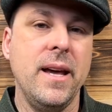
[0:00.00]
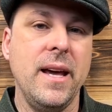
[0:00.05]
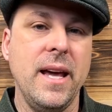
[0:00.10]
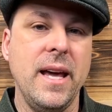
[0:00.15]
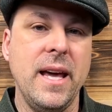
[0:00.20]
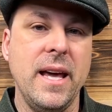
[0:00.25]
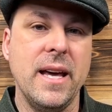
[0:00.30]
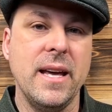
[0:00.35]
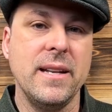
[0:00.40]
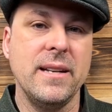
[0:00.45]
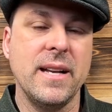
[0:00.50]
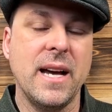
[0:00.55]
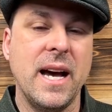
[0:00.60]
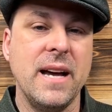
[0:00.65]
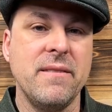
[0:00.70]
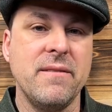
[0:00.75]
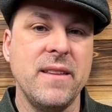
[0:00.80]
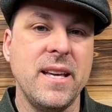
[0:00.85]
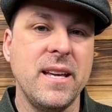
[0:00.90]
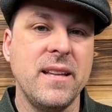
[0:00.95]
and
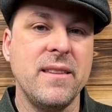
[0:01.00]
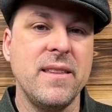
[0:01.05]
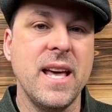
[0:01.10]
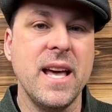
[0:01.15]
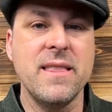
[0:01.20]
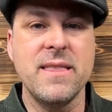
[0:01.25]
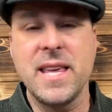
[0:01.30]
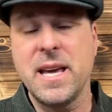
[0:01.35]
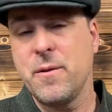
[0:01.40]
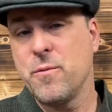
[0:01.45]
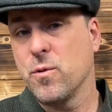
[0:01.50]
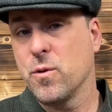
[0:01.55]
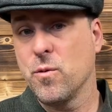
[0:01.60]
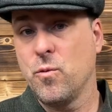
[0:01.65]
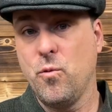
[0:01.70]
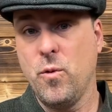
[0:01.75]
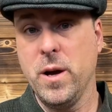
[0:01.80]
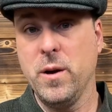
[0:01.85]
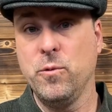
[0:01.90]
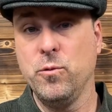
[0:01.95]
I think that they were
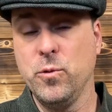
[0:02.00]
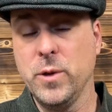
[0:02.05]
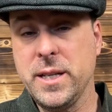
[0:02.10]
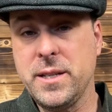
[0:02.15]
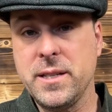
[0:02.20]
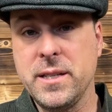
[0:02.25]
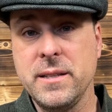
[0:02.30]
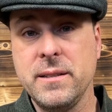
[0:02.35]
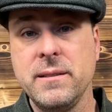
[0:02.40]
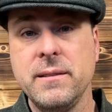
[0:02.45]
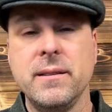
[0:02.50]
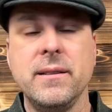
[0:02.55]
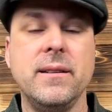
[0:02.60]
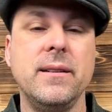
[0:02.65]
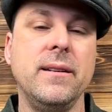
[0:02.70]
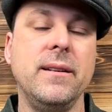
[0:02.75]
well written